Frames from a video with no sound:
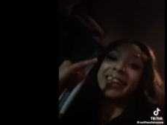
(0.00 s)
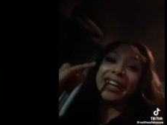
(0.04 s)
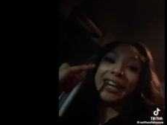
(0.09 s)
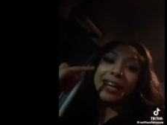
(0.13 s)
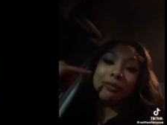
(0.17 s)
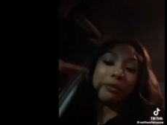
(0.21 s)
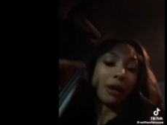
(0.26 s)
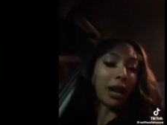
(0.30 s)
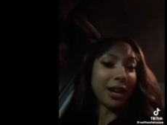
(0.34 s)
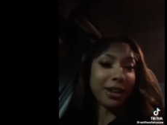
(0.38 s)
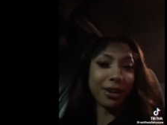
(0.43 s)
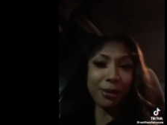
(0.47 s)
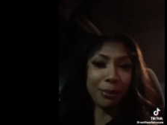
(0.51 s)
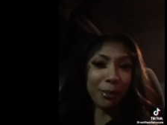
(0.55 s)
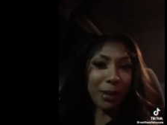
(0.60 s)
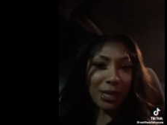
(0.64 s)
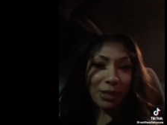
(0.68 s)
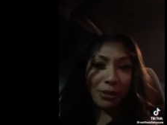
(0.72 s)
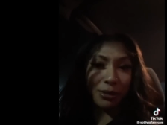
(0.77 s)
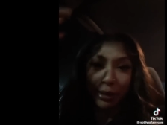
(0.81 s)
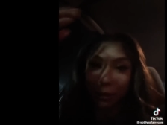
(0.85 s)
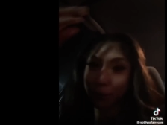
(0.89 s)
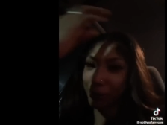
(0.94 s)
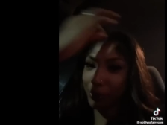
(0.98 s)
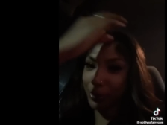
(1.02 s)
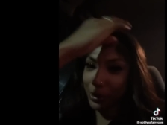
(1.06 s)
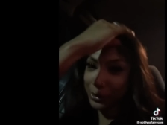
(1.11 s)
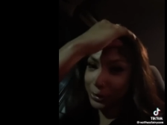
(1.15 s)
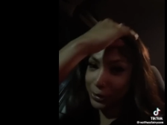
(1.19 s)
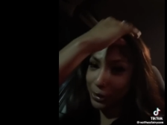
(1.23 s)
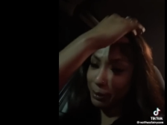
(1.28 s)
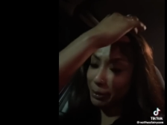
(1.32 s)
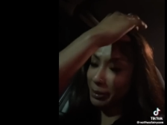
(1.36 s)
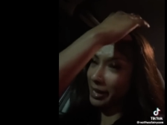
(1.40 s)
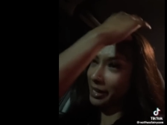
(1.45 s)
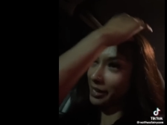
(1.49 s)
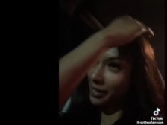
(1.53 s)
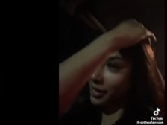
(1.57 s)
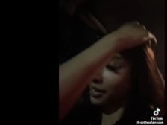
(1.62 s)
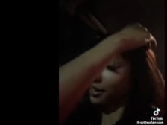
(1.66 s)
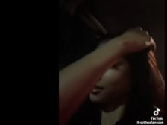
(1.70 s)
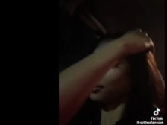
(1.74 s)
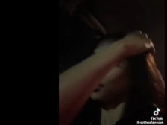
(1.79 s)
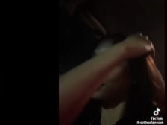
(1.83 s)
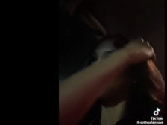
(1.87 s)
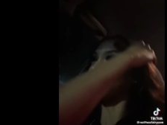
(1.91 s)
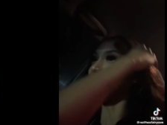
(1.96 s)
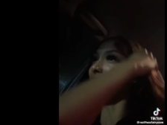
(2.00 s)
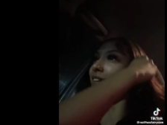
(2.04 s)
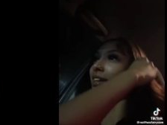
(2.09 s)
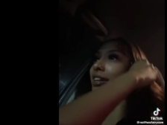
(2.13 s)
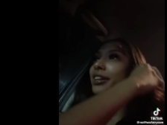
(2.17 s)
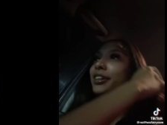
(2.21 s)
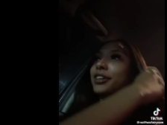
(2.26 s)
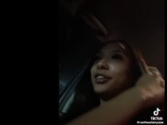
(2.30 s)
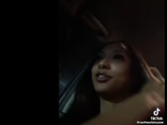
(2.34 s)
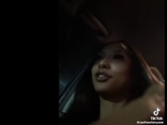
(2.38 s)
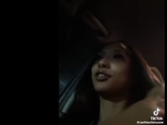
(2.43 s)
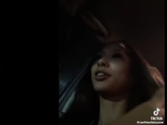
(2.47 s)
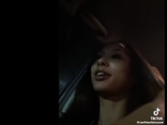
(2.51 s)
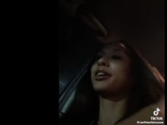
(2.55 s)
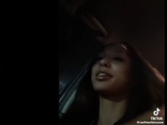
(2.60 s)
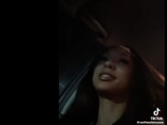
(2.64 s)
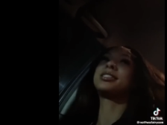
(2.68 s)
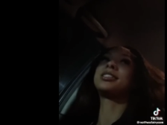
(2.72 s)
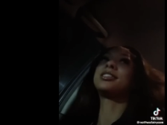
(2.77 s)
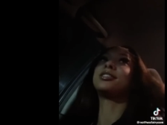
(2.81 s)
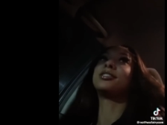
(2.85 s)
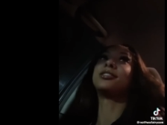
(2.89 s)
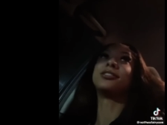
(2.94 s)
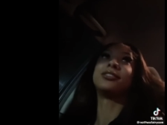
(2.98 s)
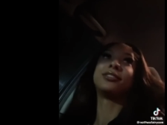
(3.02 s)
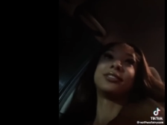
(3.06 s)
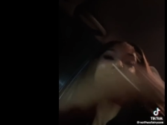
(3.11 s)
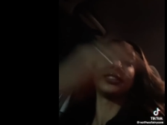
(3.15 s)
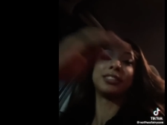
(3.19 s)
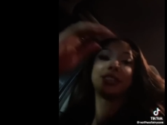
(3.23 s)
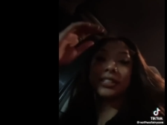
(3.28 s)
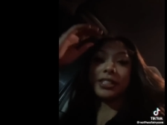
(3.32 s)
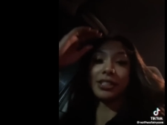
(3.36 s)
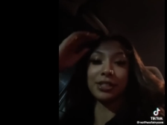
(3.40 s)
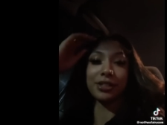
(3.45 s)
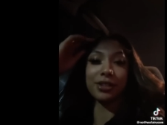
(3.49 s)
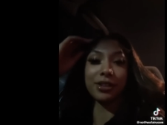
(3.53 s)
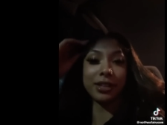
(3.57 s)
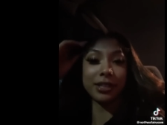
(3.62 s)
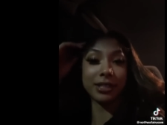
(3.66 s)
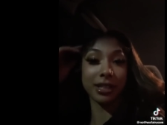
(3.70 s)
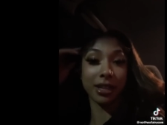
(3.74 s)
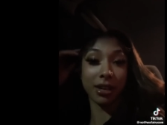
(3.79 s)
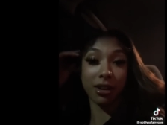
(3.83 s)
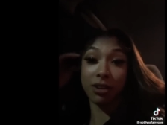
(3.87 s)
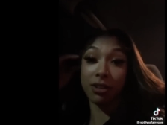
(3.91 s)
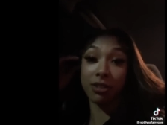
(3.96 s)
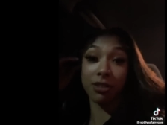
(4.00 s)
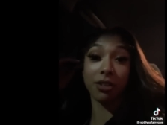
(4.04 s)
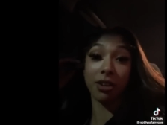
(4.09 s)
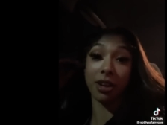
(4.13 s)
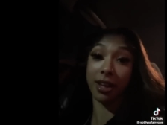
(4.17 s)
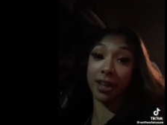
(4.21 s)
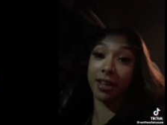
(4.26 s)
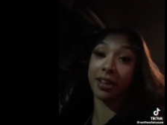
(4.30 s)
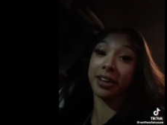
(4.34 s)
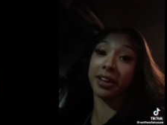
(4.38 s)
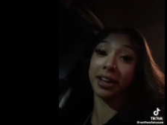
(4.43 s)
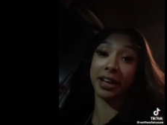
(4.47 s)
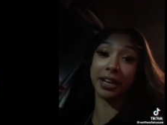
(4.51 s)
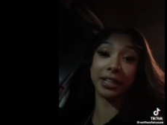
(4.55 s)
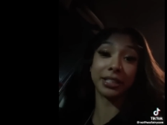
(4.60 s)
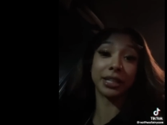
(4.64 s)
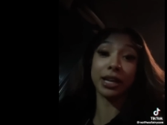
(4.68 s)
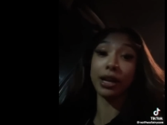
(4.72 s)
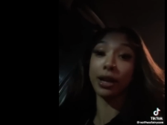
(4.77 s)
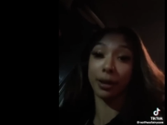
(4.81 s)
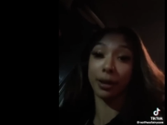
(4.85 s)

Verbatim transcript: But I don't mess with the boy, so I'm like, no, like you're crazy, dude. And so he's like, oh, okay, hangs up